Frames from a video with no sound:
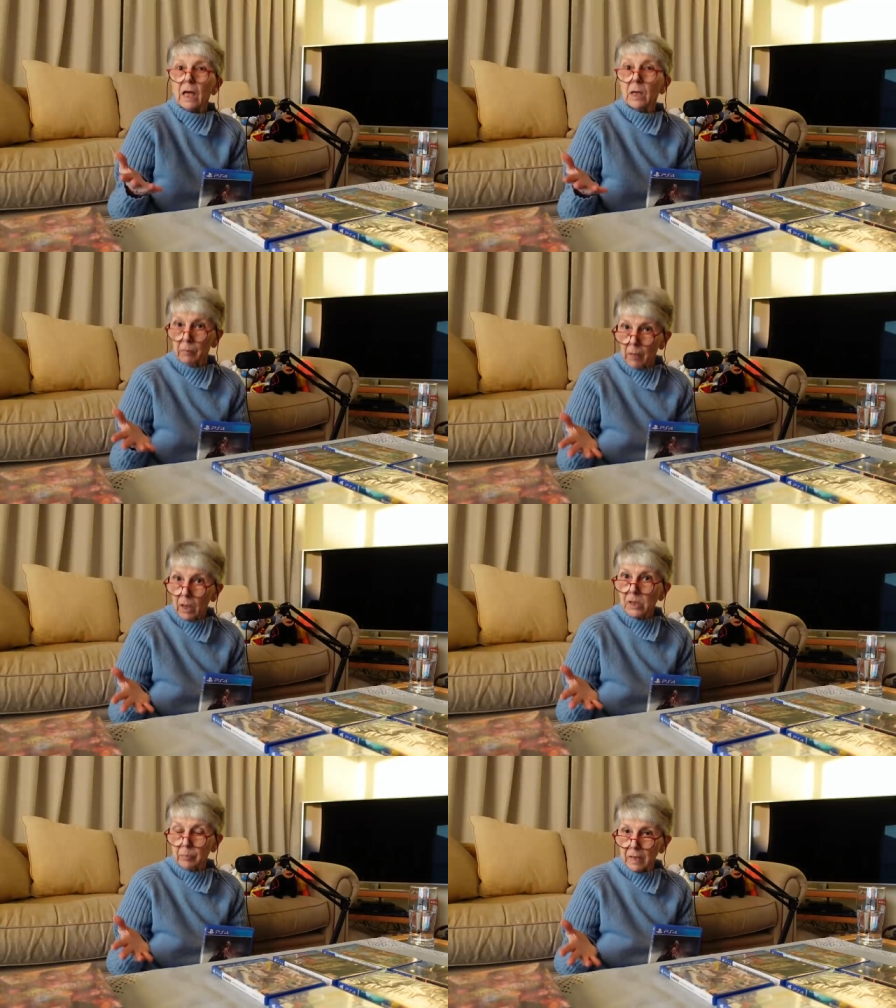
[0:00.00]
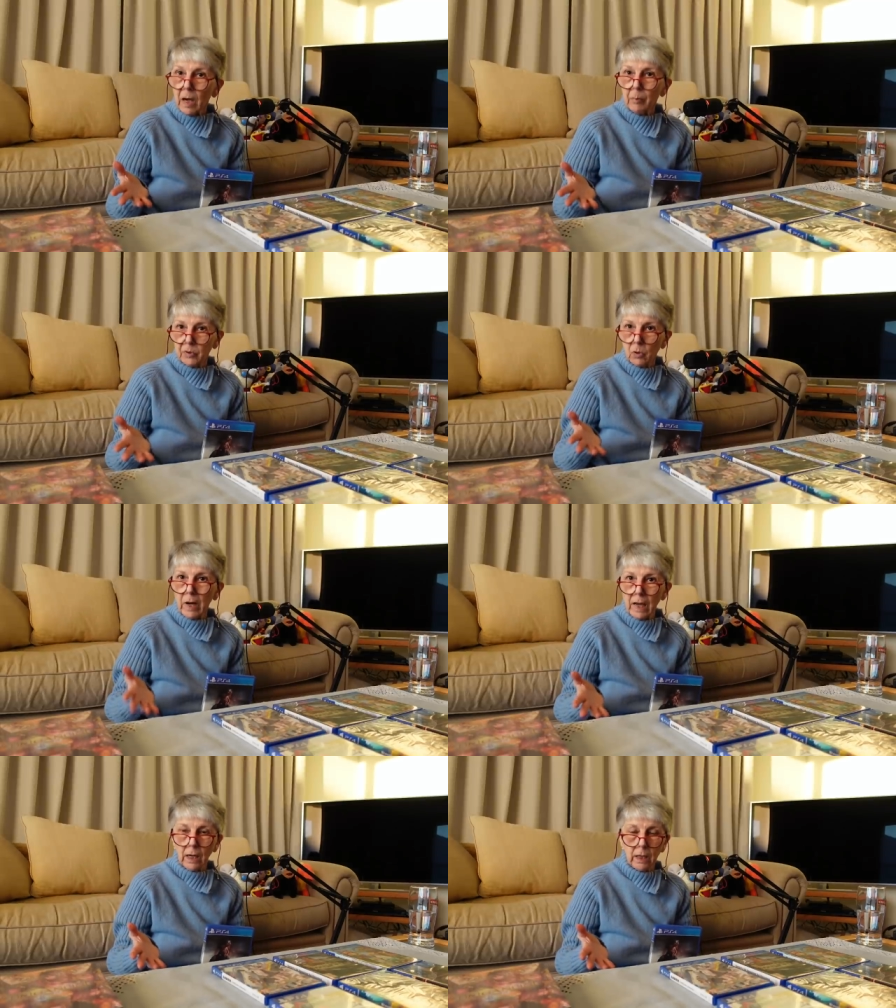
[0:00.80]
It might be up your
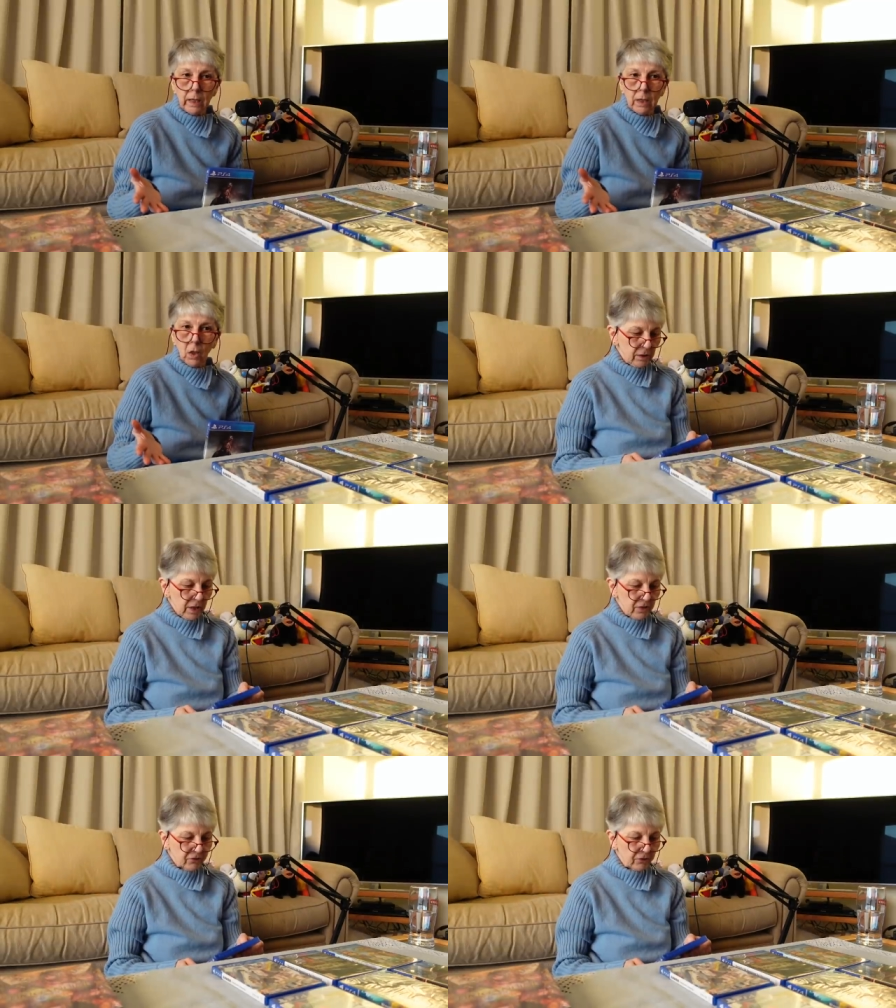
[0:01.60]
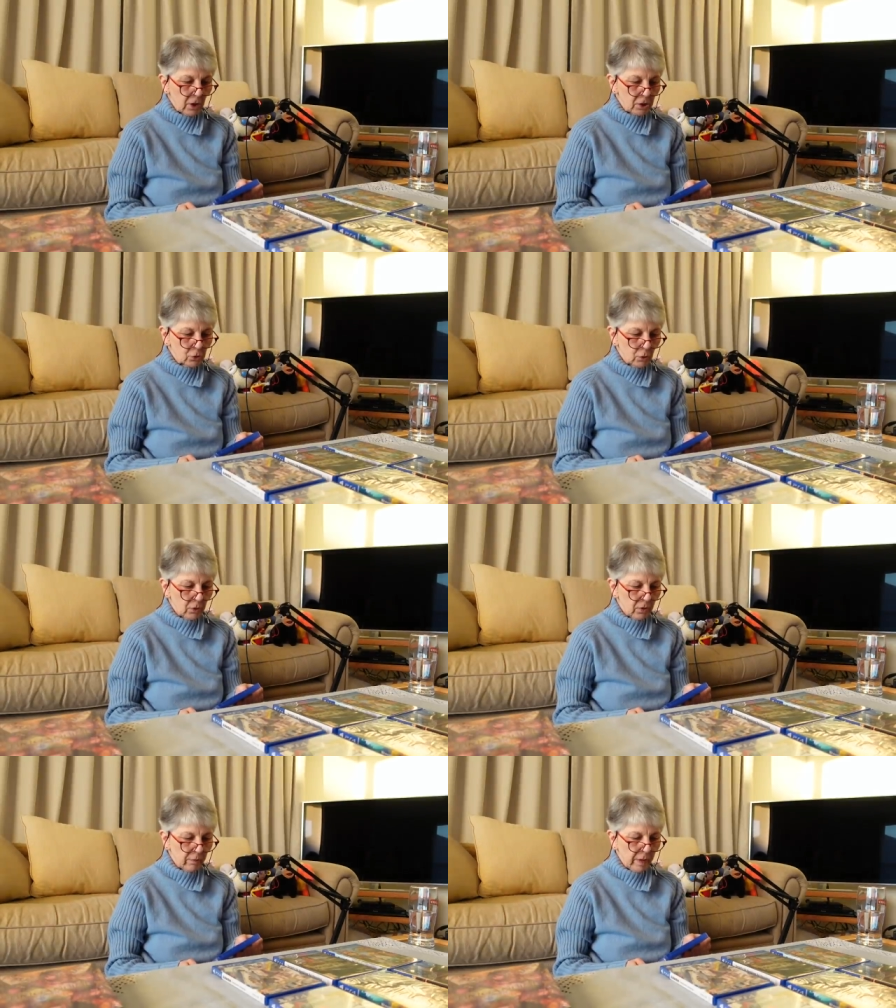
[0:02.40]
alley. They cite
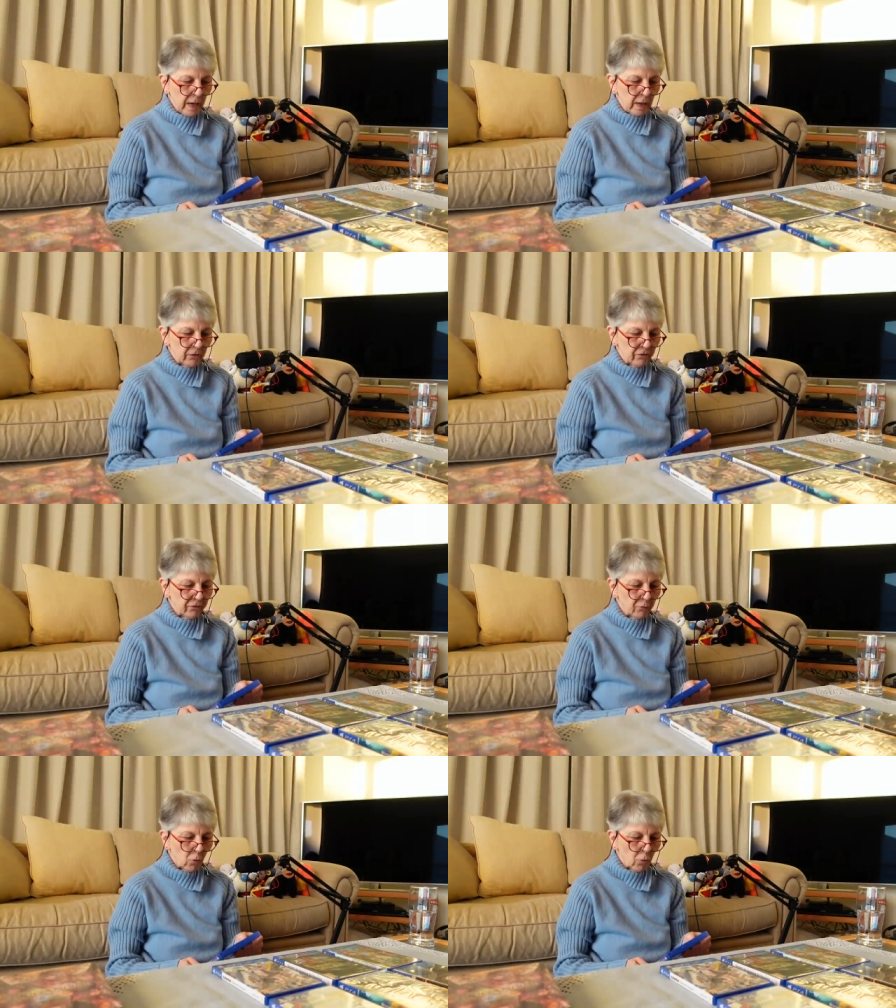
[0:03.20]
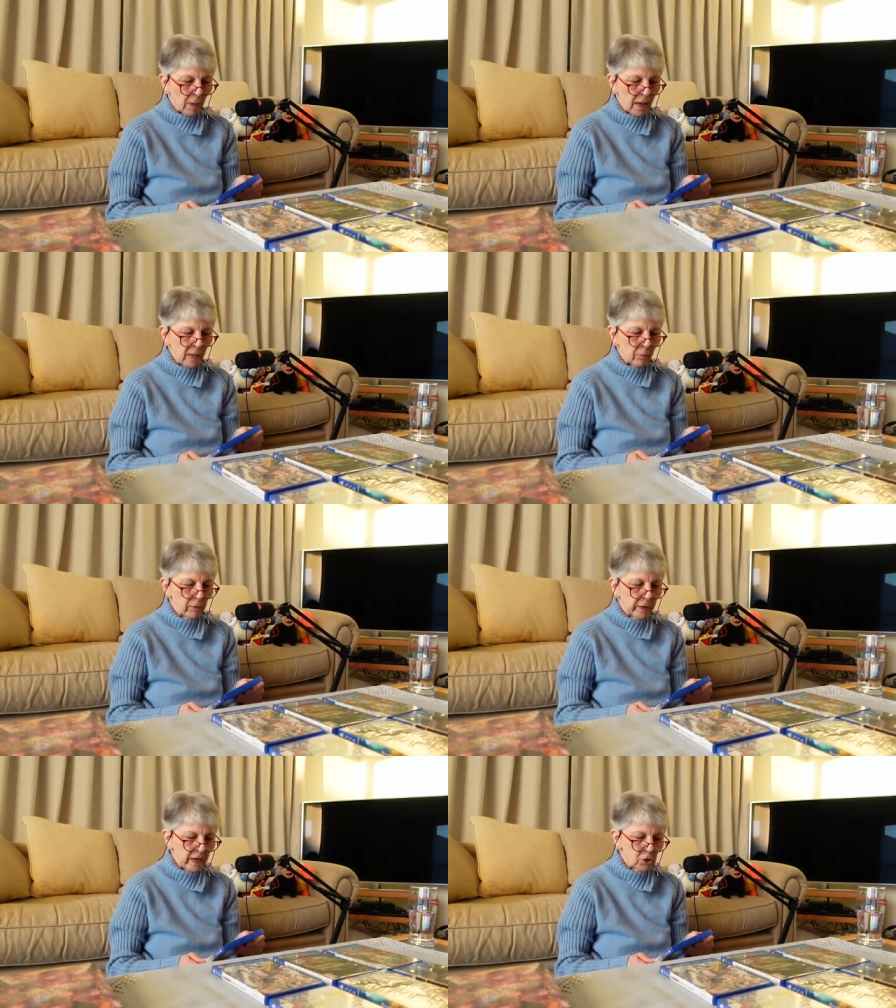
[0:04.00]
on the back 4
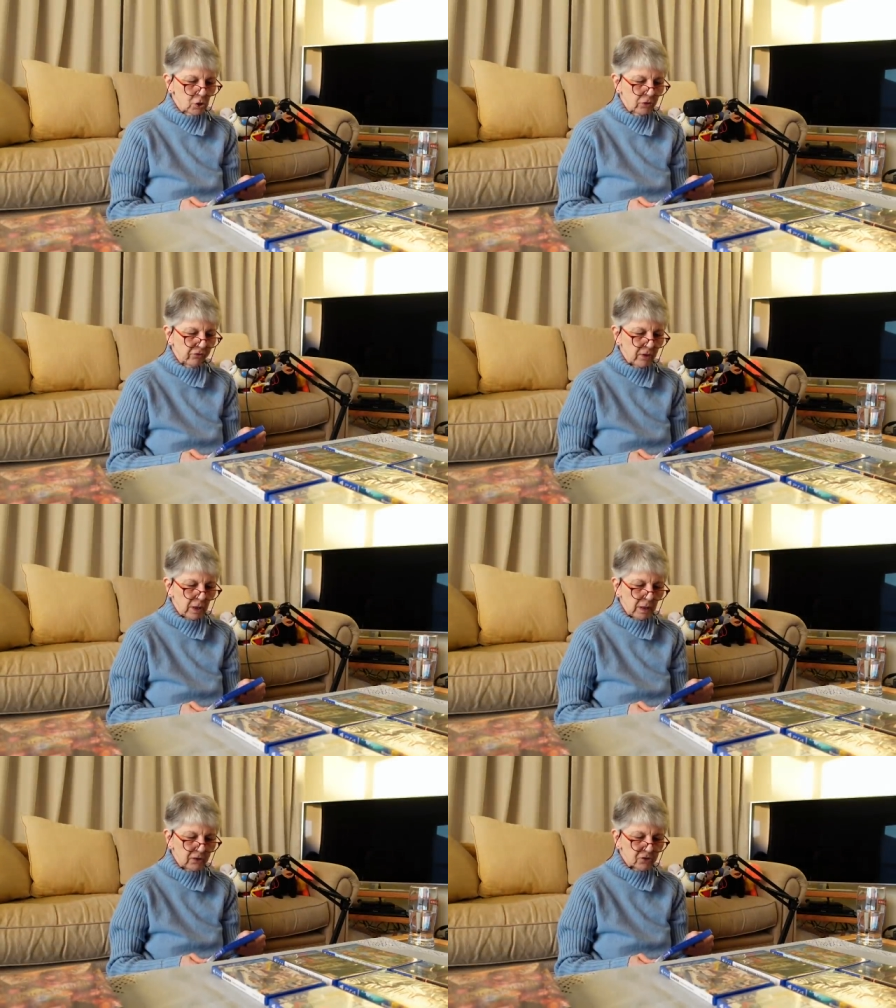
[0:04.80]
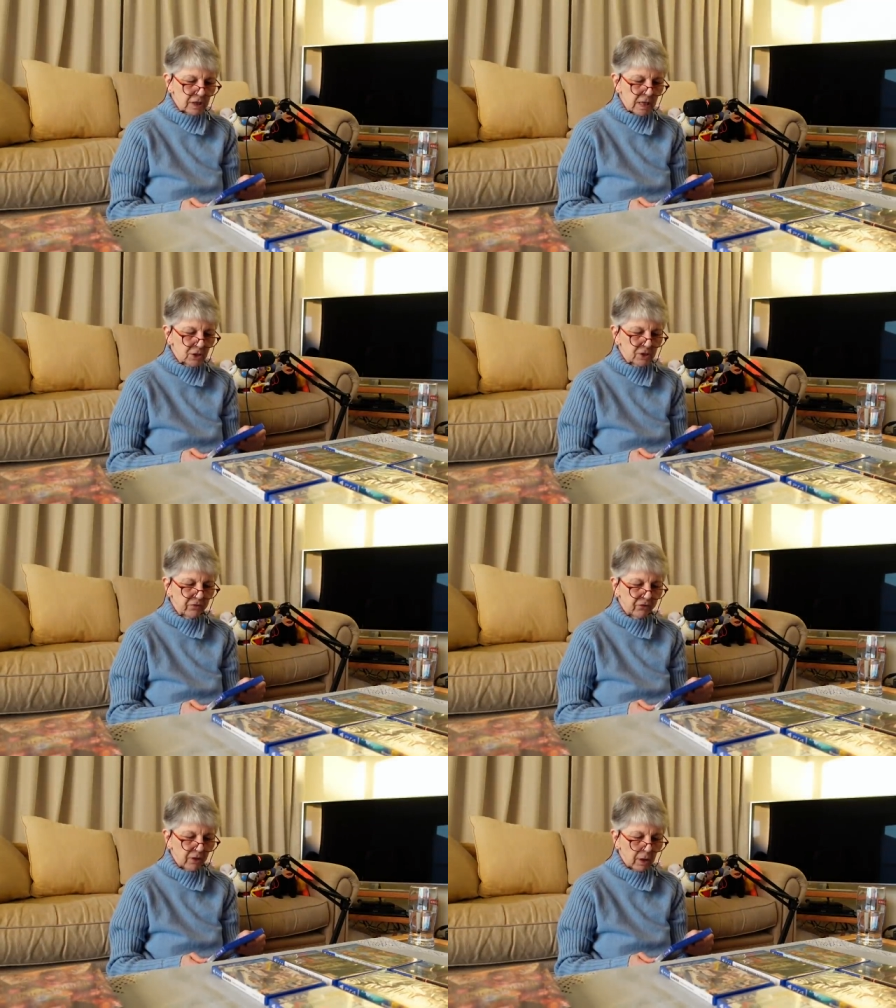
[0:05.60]
playable nations in an extensive
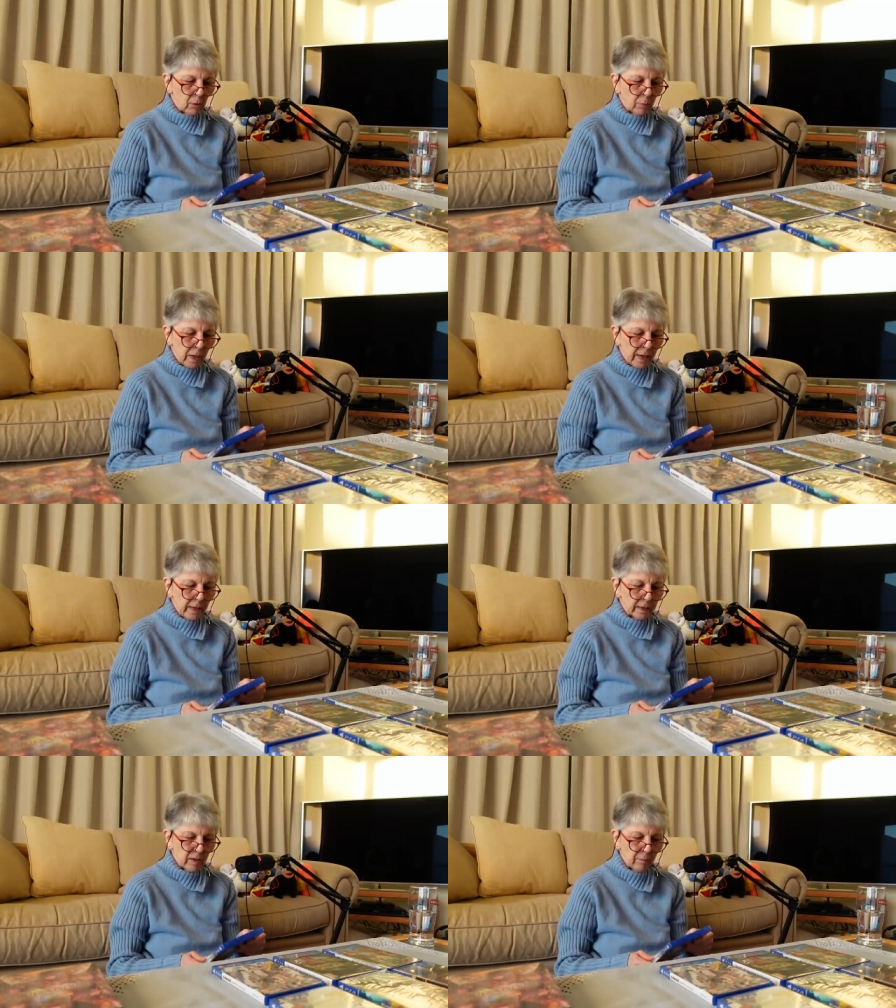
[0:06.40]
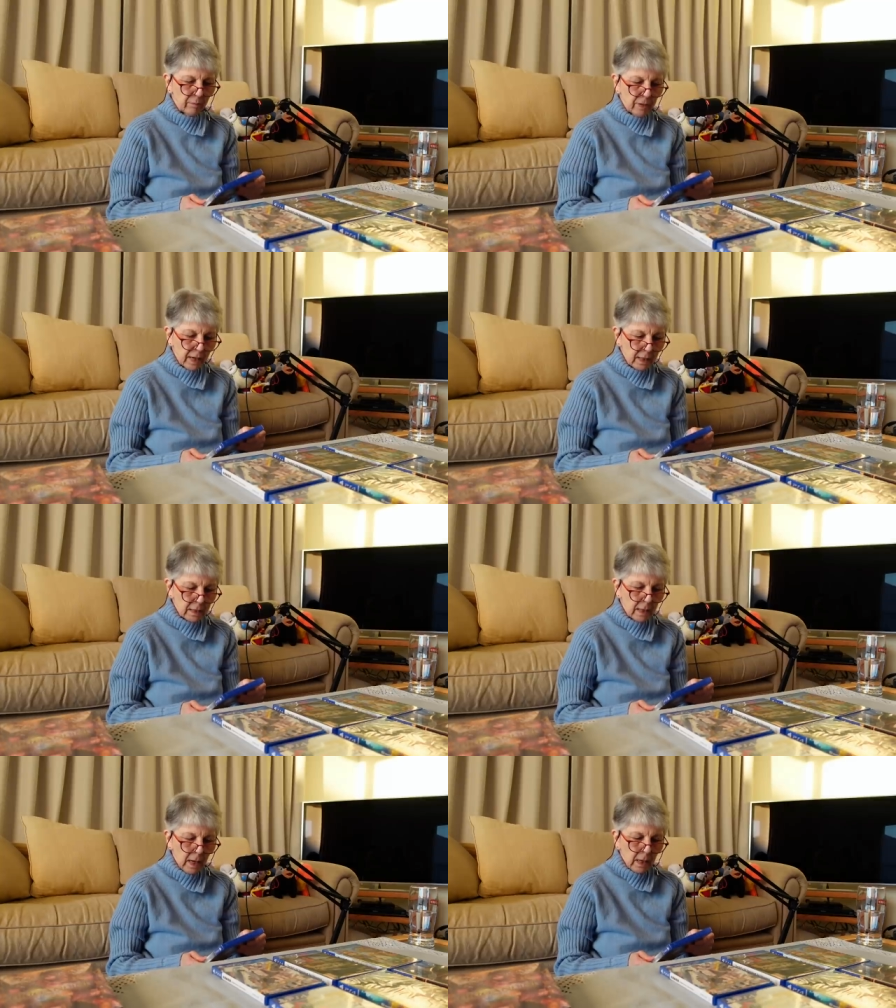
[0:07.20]
single-player campaign